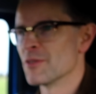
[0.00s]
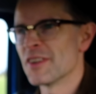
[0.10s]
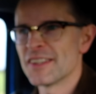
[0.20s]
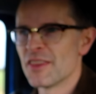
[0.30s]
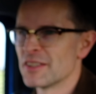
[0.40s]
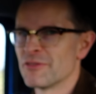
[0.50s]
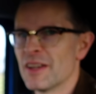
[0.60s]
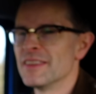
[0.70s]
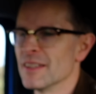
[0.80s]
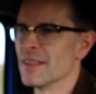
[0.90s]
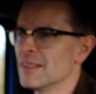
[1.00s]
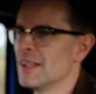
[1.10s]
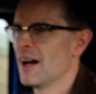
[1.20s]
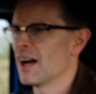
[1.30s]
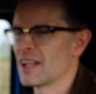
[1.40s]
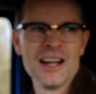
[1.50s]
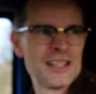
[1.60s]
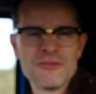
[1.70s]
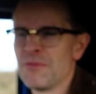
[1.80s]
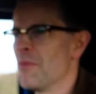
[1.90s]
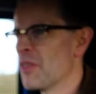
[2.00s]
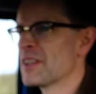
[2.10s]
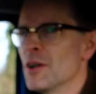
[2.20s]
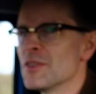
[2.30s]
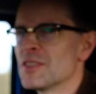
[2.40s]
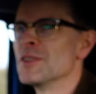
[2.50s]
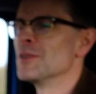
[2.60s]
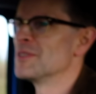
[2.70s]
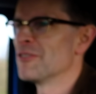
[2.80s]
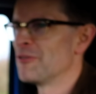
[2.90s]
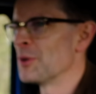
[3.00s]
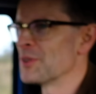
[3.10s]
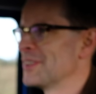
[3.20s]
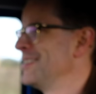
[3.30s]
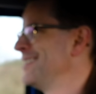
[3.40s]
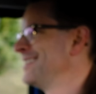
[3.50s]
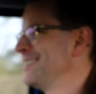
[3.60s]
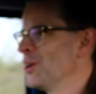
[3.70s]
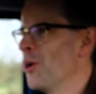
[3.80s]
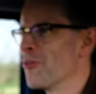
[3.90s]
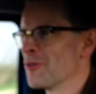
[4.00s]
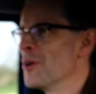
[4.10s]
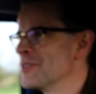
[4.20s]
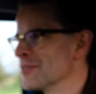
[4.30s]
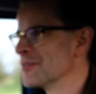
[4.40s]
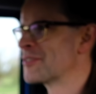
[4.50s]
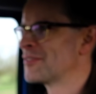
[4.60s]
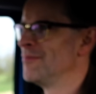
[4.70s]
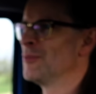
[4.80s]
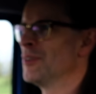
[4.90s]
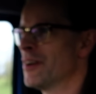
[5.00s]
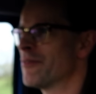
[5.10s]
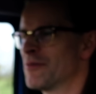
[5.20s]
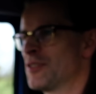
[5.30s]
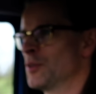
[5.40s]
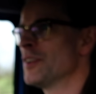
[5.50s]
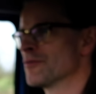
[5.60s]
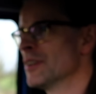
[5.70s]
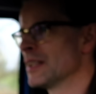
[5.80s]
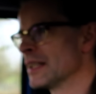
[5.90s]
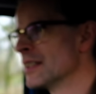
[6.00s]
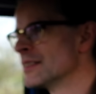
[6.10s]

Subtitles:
This and the Defender are kind of the go-to default off-roader of every choice, really.